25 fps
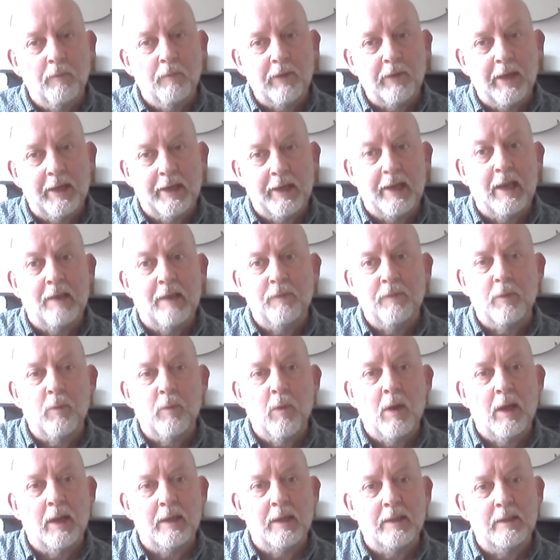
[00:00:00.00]
getting
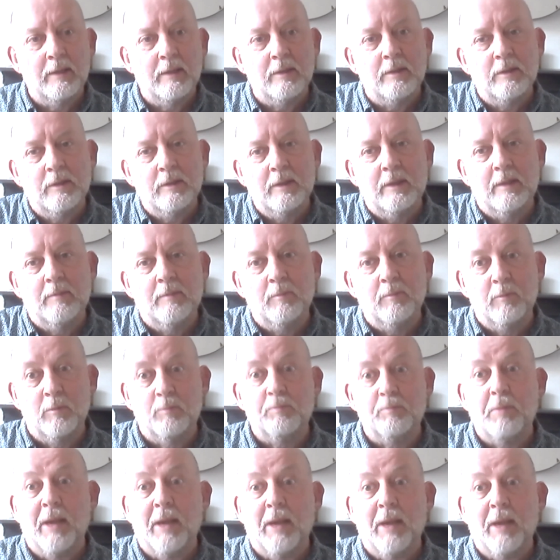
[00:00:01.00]
everyone
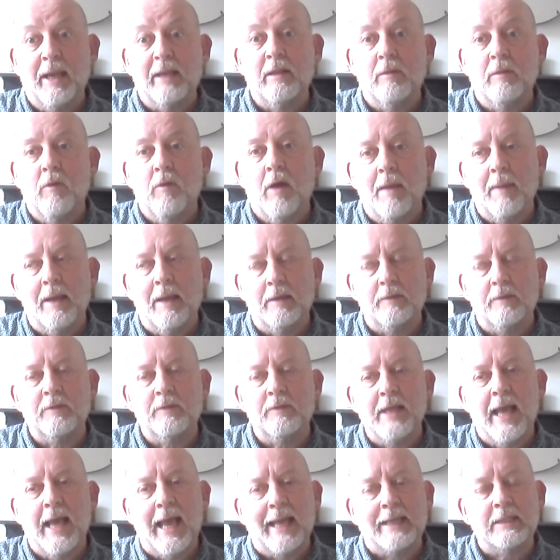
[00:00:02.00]
paying the right amount
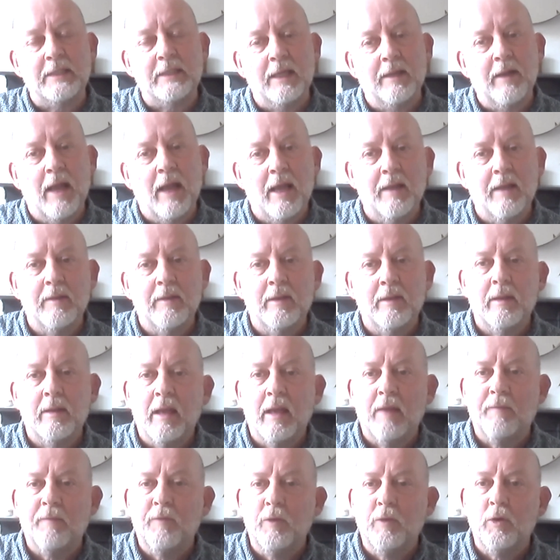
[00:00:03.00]
of tax. And
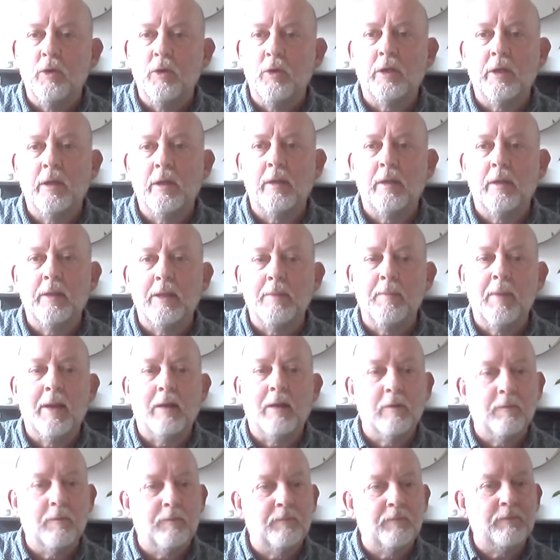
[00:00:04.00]
if you look at the
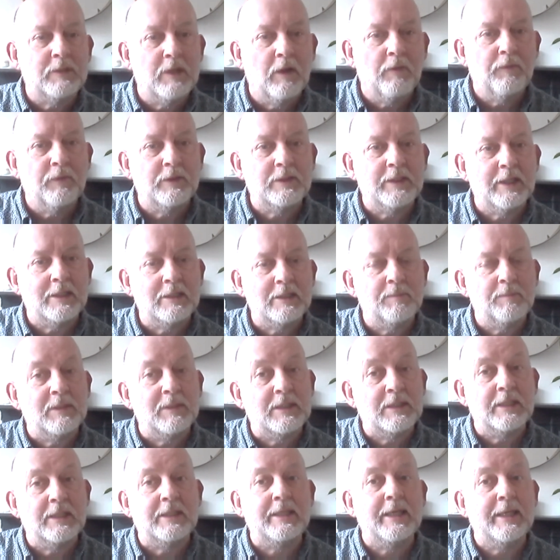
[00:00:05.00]
amount of
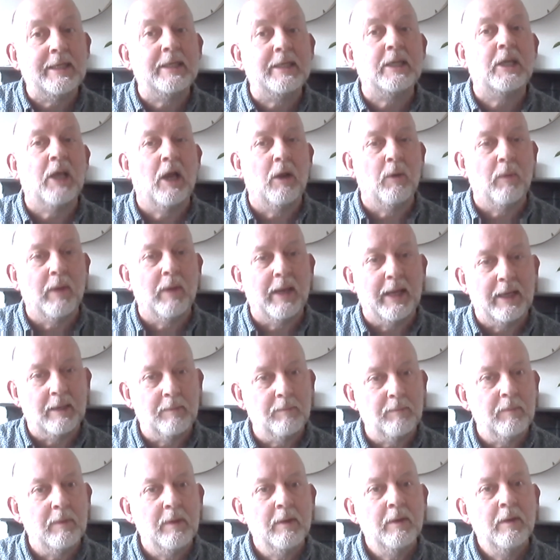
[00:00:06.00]
self-assessments that didn't go
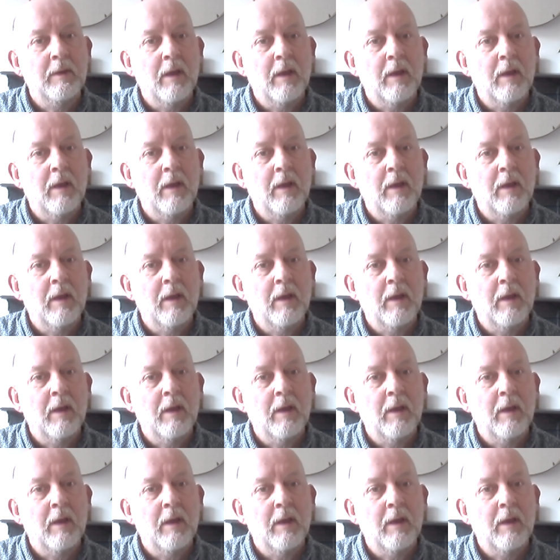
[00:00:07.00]
in,